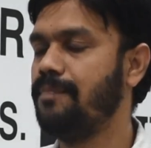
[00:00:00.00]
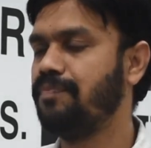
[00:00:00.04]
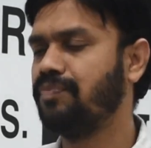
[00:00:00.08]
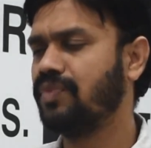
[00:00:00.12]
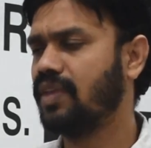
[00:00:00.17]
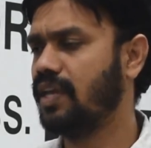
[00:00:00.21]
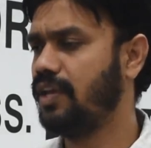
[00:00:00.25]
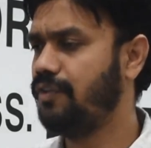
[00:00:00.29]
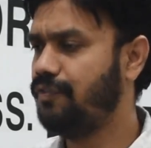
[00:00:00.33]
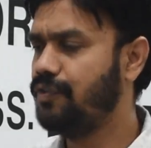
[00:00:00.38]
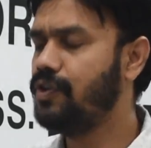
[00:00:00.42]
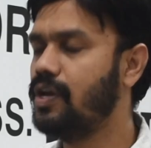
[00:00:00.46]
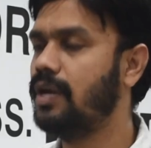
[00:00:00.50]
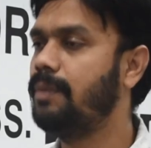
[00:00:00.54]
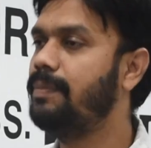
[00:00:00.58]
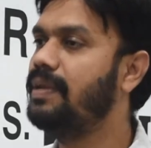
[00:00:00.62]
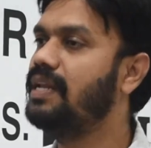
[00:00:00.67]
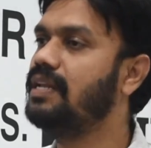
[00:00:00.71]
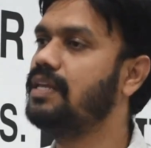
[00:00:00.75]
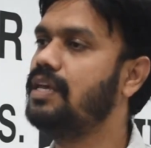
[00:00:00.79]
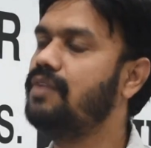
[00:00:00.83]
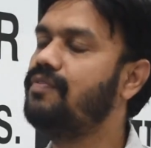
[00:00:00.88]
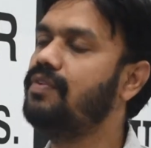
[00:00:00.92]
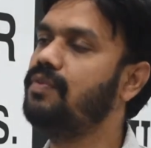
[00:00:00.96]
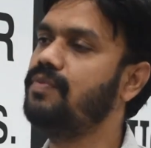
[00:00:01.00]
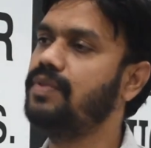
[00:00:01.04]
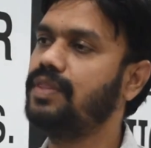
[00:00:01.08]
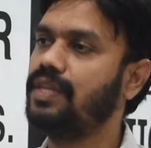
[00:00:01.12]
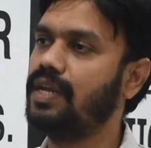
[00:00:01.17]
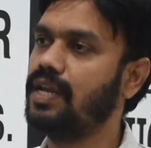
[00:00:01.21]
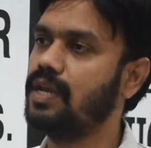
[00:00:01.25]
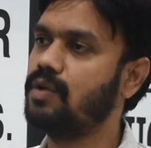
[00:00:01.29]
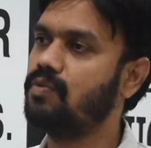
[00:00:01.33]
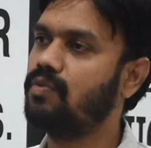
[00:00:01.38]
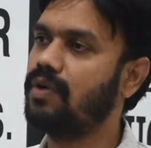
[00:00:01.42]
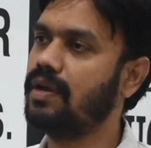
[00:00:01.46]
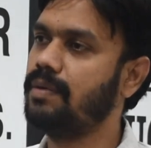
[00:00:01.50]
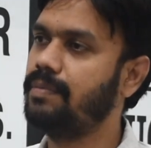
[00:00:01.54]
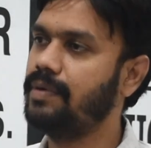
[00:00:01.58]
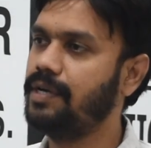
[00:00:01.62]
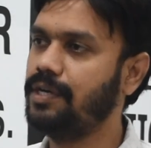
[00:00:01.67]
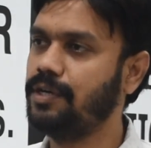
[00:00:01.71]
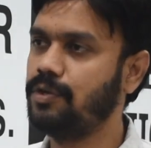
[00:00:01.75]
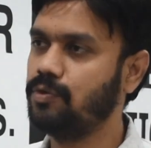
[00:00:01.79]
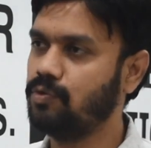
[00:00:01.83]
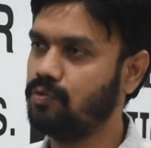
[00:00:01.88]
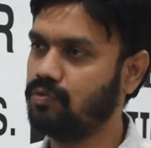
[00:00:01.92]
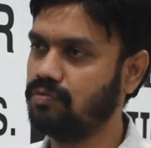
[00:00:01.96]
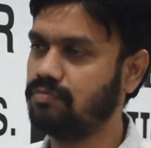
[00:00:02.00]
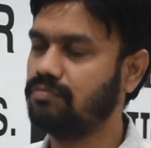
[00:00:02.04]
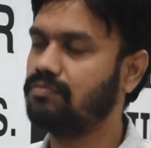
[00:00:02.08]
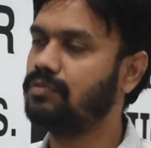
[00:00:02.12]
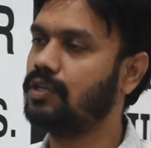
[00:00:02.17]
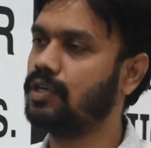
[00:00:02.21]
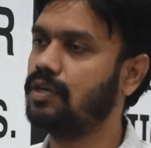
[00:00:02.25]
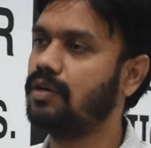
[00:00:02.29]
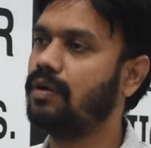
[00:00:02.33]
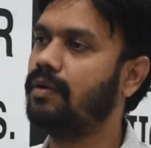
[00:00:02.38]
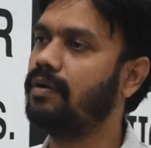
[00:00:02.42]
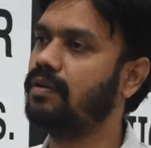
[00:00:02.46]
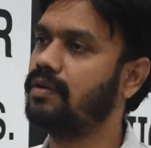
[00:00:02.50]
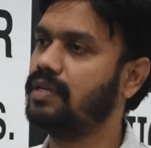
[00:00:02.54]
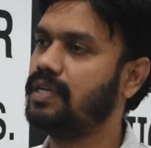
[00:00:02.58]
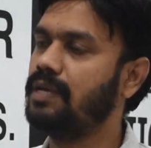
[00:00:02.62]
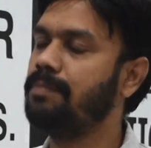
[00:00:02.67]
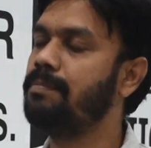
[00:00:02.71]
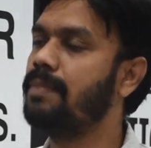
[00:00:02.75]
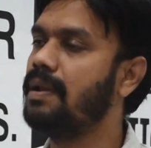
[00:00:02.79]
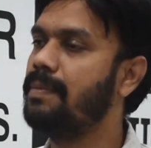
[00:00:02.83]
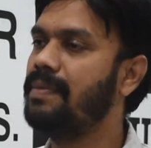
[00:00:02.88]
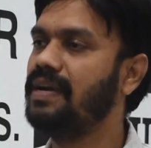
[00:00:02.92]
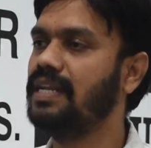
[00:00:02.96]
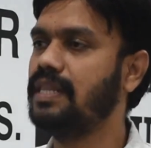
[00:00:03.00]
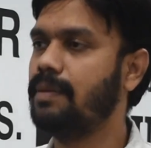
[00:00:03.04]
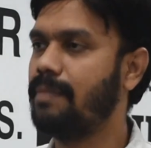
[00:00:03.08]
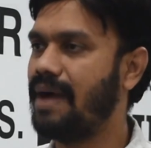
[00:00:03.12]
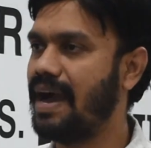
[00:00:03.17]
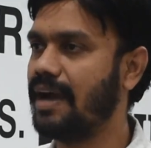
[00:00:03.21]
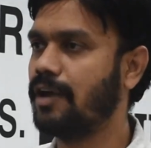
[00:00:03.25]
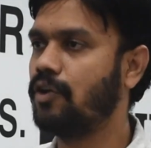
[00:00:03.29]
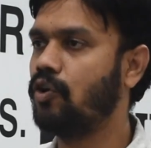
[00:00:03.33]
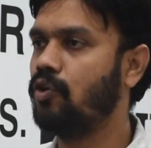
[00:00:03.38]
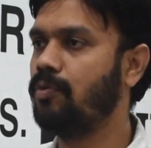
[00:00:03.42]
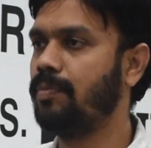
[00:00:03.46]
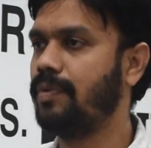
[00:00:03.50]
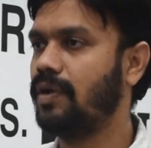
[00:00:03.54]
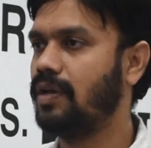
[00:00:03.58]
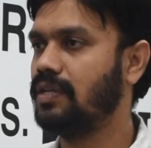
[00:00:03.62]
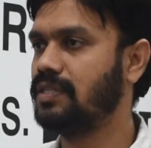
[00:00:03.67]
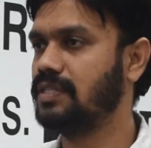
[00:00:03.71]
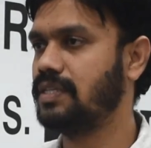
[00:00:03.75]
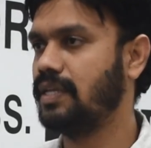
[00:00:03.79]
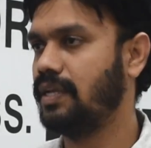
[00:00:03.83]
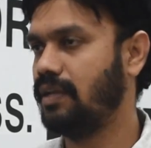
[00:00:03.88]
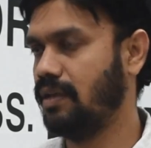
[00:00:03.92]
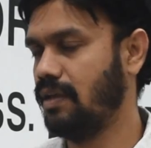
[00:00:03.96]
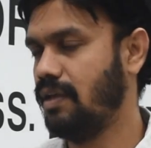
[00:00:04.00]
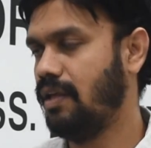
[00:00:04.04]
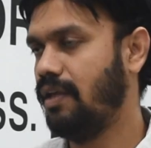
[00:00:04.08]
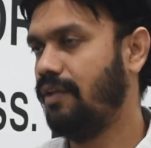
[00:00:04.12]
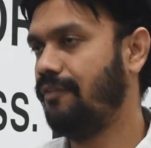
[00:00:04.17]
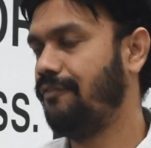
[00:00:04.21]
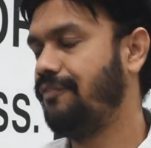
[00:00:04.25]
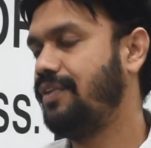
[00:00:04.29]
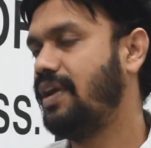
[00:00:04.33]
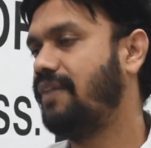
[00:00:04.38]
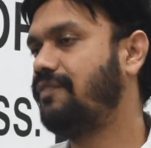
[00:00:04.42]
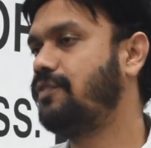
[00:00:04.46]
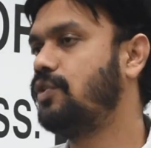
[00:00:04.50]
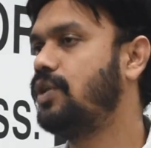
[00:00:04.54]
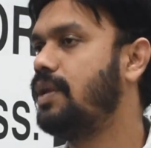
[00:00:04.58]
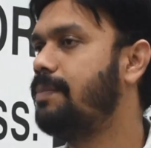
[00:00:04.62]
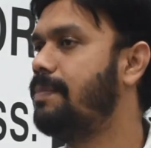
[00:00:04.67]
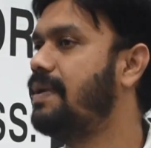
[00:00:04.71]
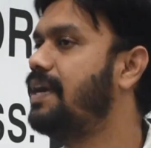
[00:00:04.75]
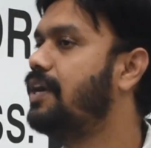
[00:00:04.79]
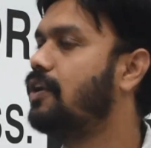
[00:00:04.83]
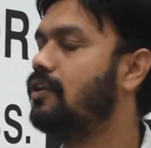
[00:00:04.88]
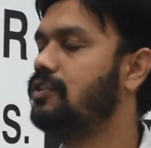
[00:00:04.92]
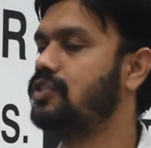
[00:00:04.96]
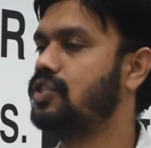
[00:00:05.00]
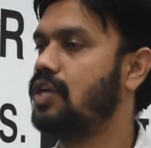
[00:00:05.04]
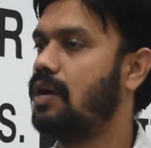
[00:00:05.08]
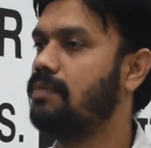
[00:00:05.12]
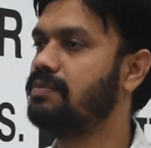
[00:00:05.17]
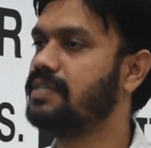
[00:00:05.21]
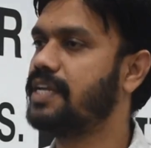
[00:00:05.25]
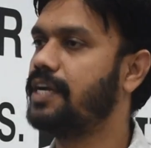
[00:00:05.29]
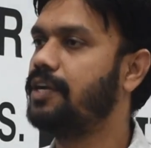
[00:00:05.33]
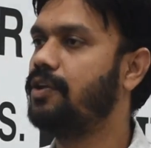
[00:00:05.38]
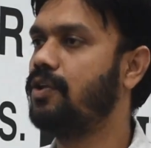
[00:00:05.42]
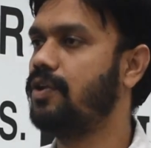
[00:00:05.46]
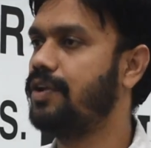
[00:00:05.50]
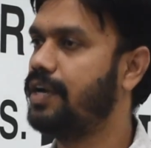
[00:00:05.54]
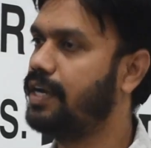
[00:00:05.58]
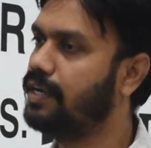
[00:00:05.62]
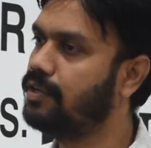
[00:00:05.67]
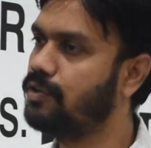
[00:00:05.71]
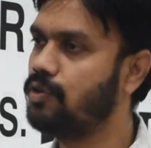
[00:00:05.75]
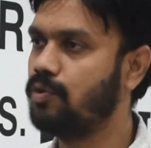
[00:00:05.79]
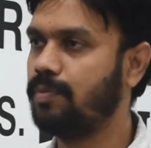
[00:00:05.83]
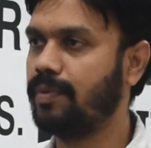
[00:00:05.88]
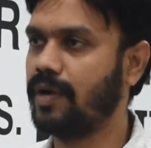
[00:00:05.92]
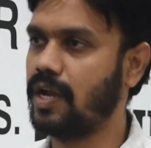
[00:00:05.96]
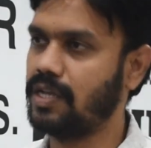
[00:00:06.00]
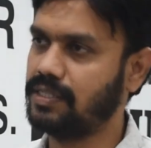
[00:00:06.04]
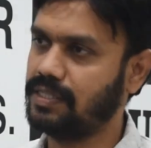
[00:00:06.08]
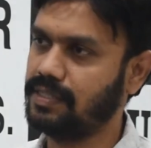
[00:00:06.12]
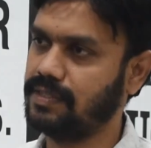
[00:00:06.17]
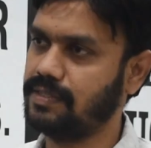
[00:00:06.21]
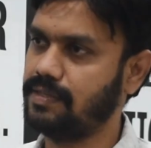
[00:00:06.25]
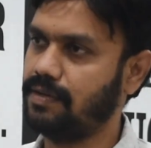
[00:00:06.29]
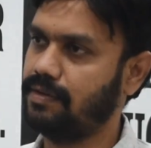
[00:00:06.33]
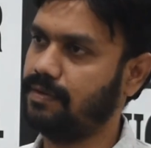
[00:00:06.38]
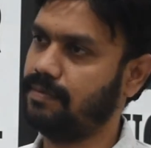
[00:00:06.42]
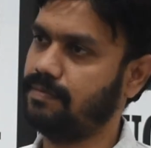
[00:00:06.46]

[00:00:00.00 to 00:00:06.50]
If you being given with a requirement to implement the background processing, we have to depend on job scheduler and queue processor.